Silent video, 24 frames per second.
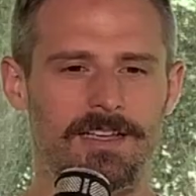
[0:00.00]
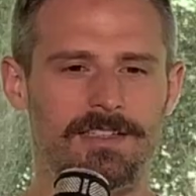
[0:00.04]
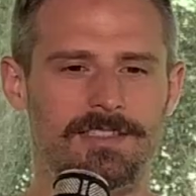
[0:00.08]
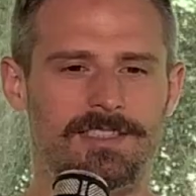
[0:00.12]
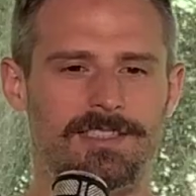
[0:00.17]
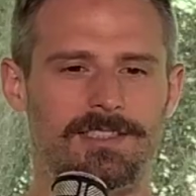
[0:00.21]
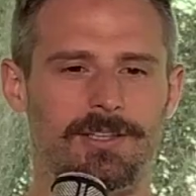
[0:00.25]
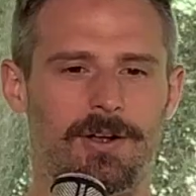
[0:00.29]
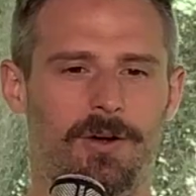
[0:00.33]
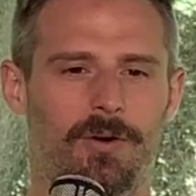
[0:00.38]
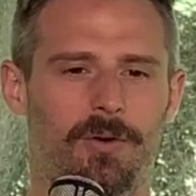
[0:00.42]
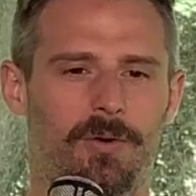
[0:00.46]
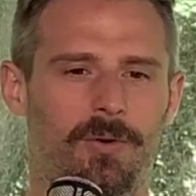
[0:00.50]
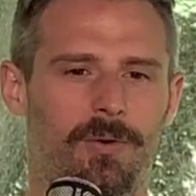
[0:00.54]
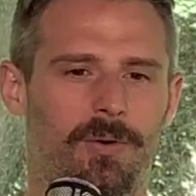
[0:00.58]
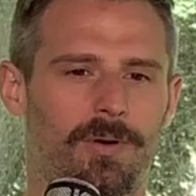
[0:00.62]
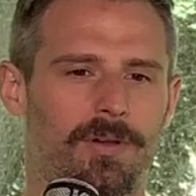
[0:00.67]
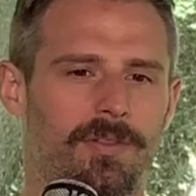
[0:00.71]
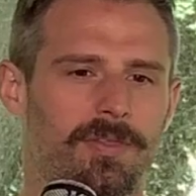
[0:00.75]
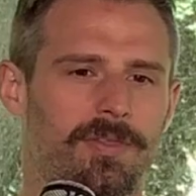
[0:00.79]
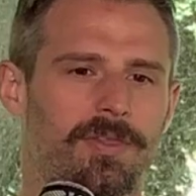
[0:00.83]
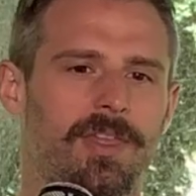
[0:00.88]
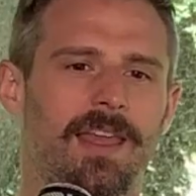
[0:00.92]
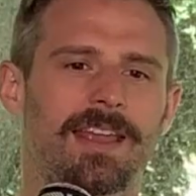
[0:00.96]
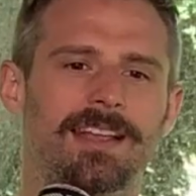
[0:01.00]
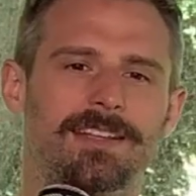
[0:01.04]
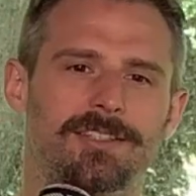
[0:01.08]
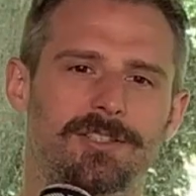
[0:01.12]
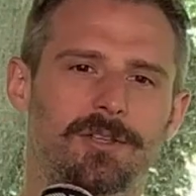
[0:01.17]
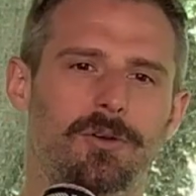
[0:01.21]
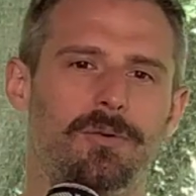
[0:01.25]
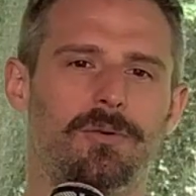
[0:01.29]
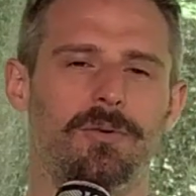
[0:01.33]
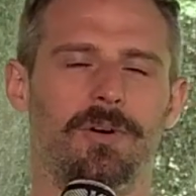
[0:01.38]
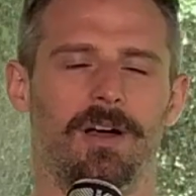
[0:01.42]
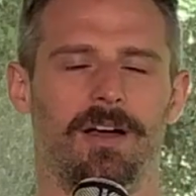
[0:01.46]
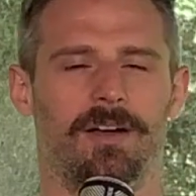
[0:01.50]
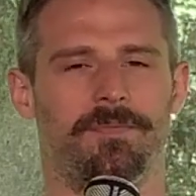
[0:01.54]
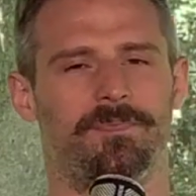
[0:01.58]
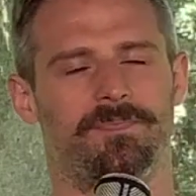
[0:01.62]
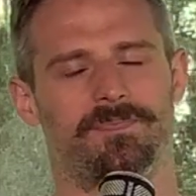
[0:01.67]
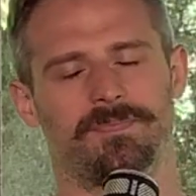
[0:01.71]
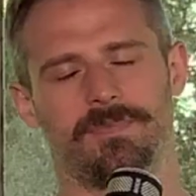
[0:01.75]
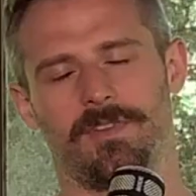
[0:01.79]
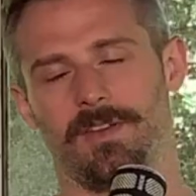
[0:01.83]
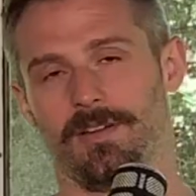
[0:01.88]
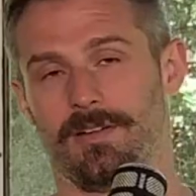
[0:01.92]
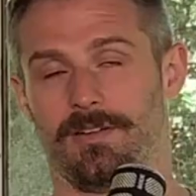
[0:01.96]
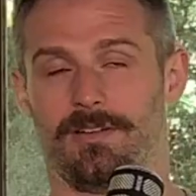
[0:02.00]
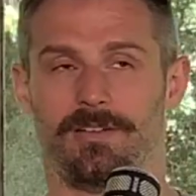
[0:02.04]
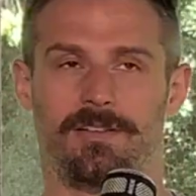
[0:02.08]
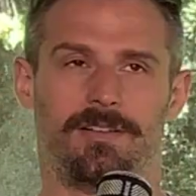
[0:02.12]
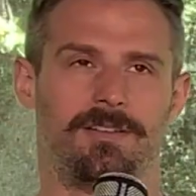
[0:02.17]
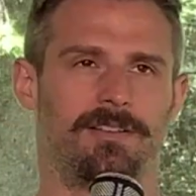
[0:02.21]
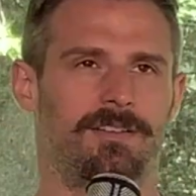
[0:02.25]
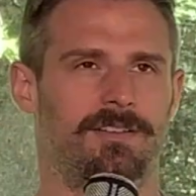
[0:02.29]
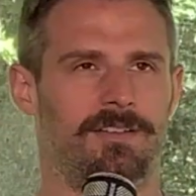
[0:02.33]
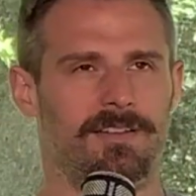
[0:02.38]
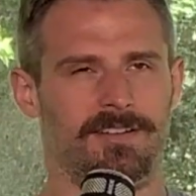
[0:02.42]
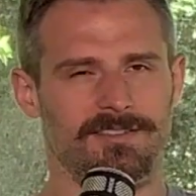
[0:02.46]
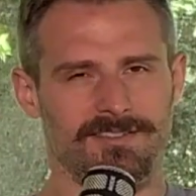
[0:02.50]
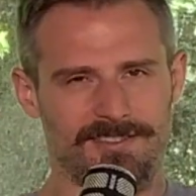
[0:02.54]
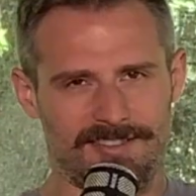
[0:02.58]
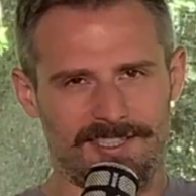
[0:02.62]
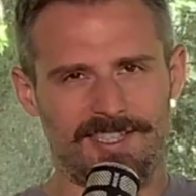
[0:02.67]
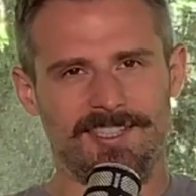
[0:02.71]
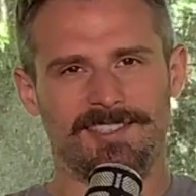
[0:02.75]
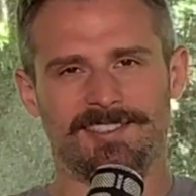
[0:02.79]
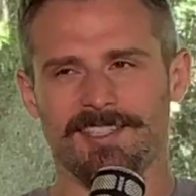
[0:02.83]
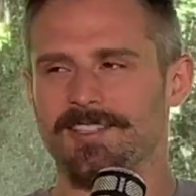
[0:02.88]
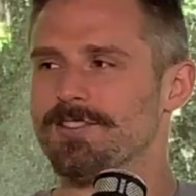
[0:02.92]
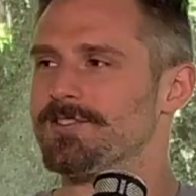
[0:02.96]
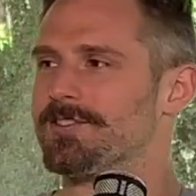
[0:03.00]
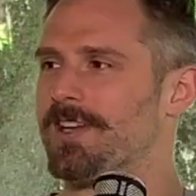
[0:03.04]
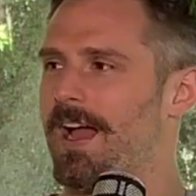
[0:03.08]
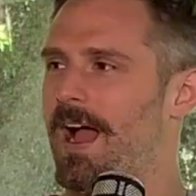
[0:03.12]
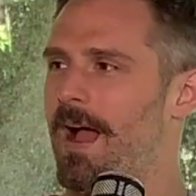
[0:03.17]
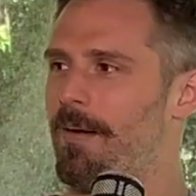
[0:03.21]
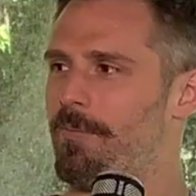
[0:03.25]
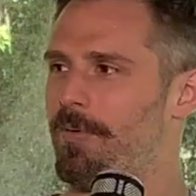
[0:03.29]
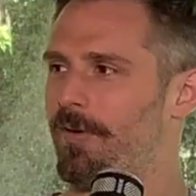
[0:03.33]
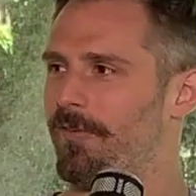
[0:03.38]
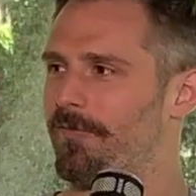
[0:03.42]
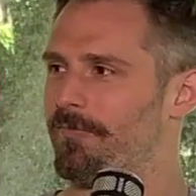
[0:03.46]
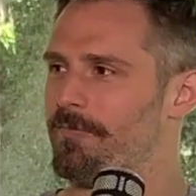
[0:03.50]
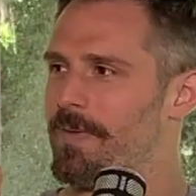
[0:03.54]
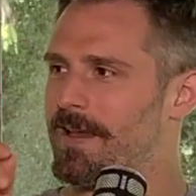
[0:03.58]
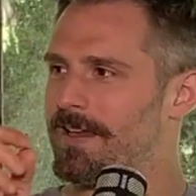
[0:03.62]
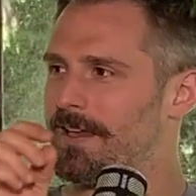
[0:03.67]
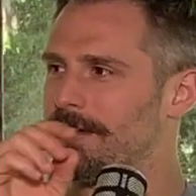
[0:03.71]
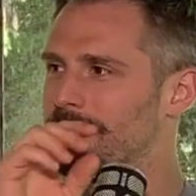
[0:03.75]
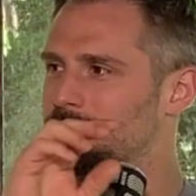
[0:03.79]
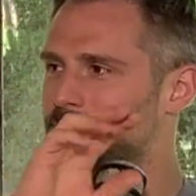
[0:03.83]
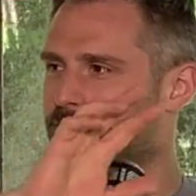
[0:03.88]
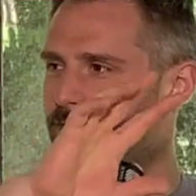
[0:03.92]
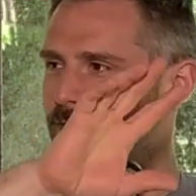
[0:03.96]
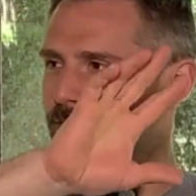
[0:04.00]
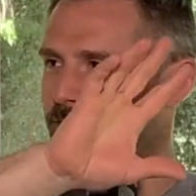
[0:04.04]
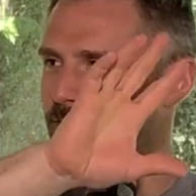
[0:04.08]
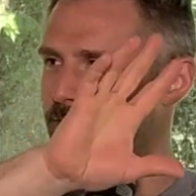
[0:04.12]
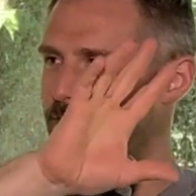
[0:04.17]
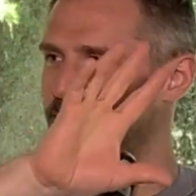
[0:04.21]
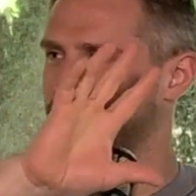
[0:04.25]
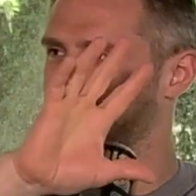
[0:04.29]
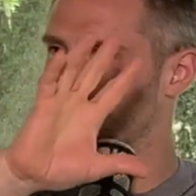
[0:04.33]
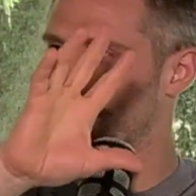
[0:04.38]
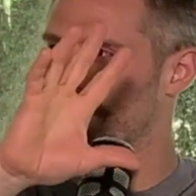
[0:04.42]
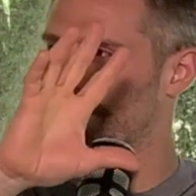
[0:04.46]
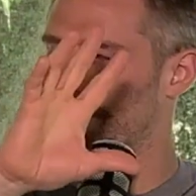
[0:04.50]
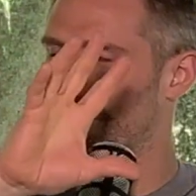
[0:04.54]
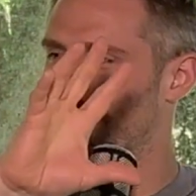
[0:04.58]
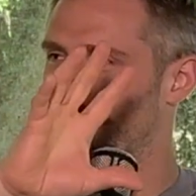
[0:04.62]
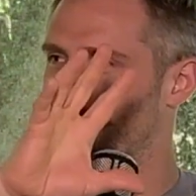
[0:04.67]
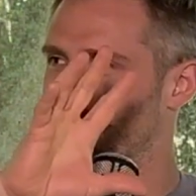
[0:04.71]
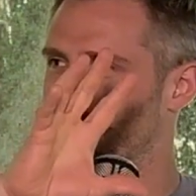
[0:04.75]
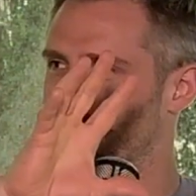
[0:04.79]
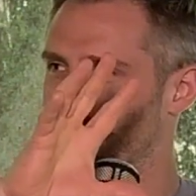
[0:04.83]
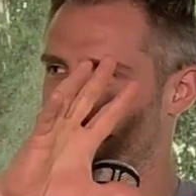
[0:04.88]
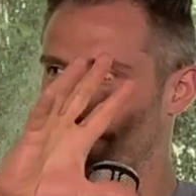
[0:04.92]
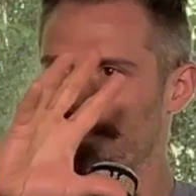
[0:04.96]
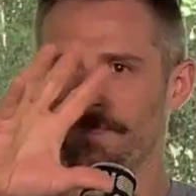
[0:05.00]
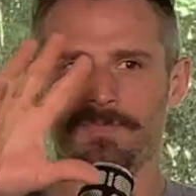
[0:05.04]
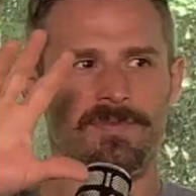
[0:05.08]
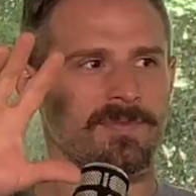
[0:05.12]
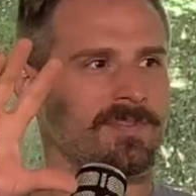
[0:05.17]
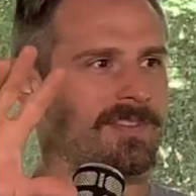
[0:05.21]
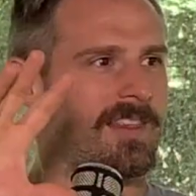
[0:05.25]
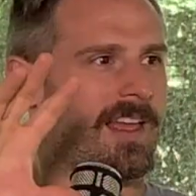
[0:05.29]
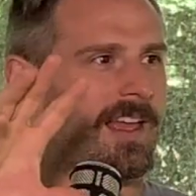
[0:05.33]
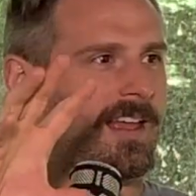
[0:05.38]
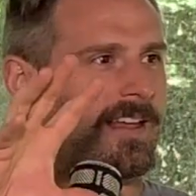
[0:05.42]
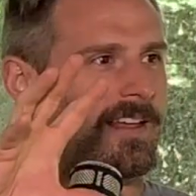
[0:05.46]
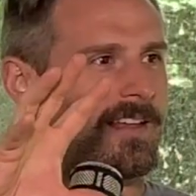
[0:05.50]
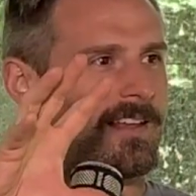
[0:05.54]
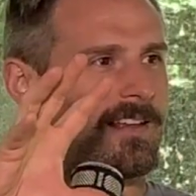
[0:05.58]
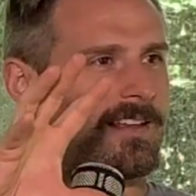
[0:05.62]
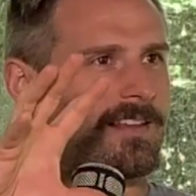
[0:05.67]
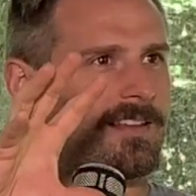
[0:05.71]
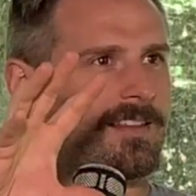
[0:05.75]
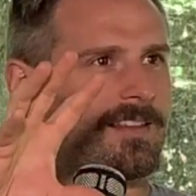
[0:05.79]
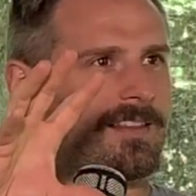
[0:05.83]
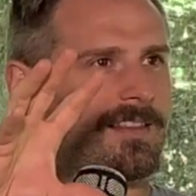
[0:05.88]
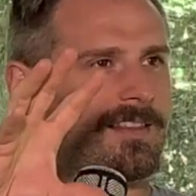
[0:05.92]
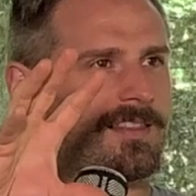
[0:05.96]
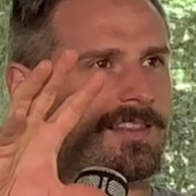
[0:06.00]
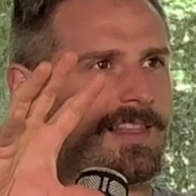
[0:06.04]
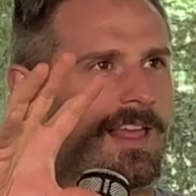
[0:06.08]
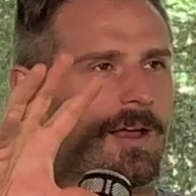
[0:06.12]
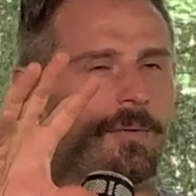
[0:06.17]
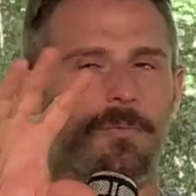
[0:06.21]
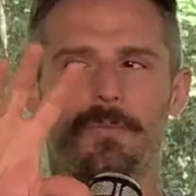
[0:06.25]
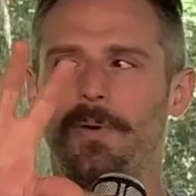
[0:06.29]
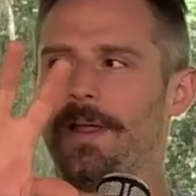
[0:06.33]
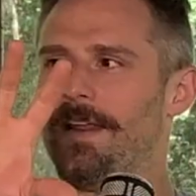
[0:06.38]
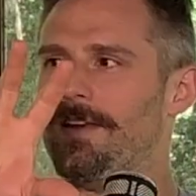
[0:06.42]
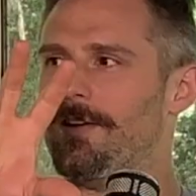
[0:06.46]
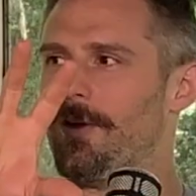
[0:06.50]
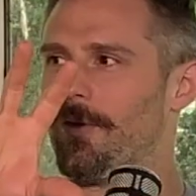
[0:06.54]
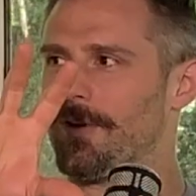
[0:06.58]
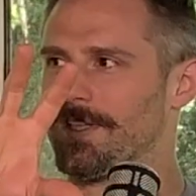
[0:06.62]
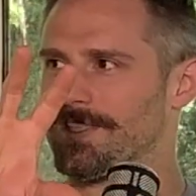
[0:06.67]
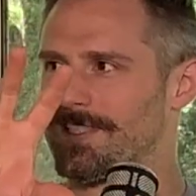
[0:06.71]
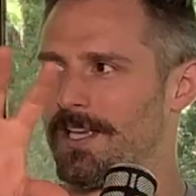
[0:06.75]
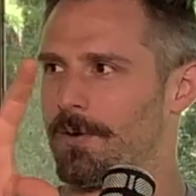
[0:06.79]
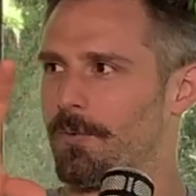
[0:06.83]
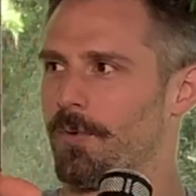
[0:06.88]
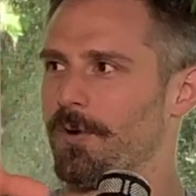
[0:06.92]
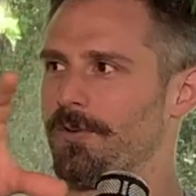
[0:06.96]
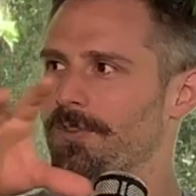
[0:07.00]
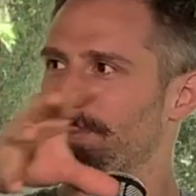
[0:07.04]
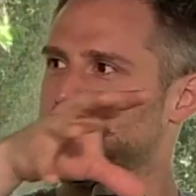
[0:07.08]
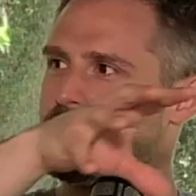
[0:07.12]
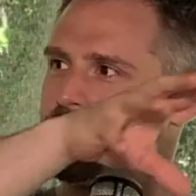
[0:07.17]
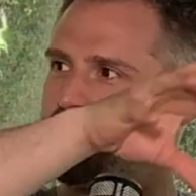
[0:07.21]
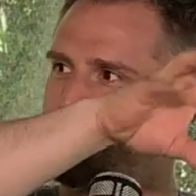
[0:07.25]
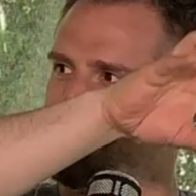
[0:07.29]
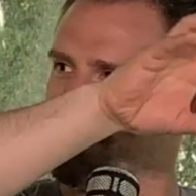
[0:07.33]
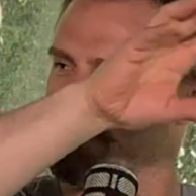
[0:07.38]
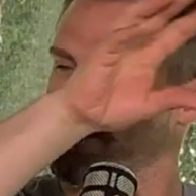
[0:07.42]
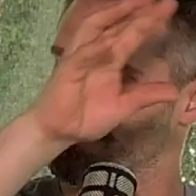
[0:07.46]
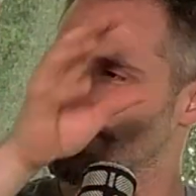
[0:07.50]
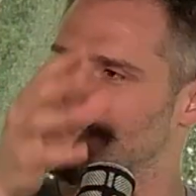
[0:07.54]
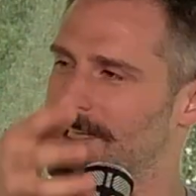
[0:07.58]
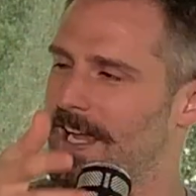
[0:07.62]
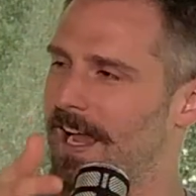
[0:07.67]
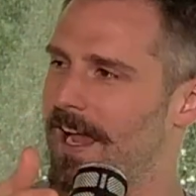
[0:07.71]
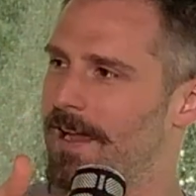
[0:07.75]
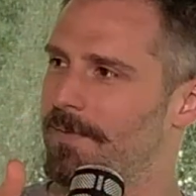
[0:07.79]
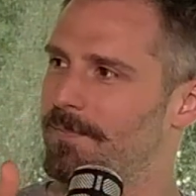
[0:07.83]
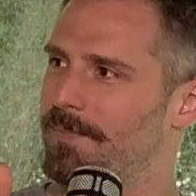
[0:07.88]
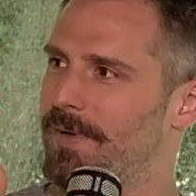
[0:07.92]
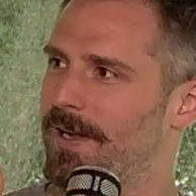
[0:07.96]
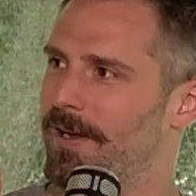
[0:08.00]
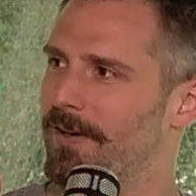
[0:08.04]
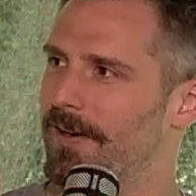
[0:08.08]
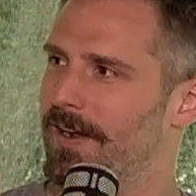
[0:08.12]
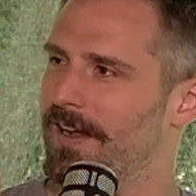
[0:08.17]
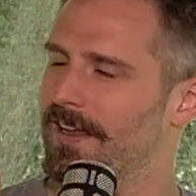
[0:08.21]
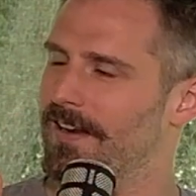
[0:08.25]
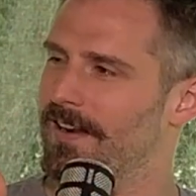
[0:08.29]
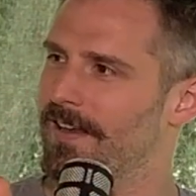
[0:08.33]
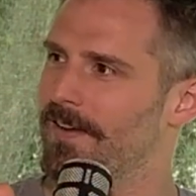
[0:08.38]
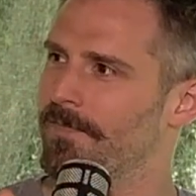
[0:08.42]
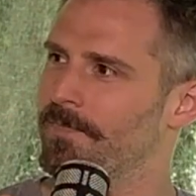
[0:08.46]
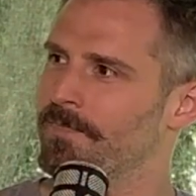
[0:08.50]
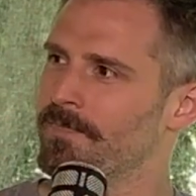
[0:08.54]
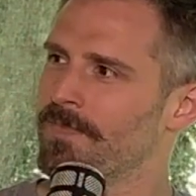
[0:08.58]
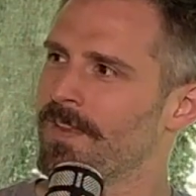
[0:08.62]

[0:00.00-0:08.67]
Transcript: so they do a, a decent job of making sure you're kind of that that we notice that we're in this certain time period,